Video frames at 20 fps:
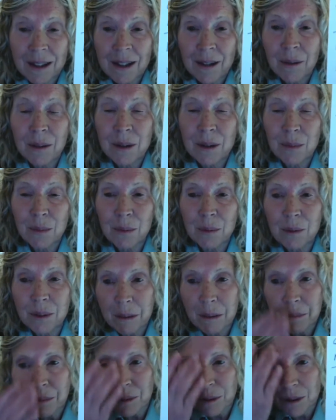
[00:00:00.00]
What's rule
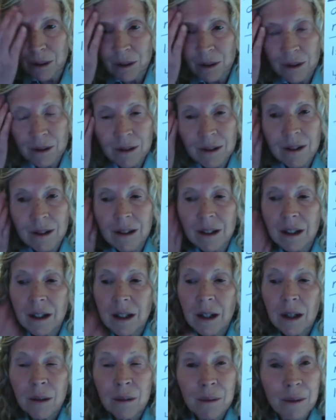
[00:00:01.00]
number 2?
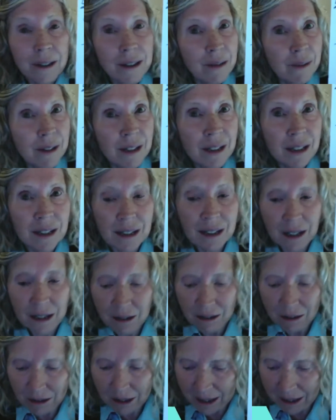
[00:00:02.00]
What do we need to
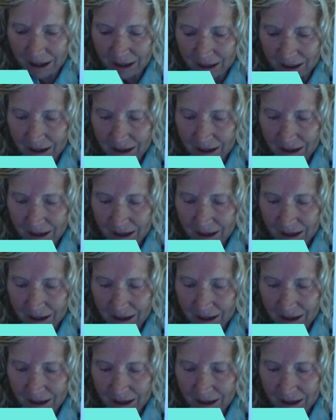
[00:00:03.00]
underline?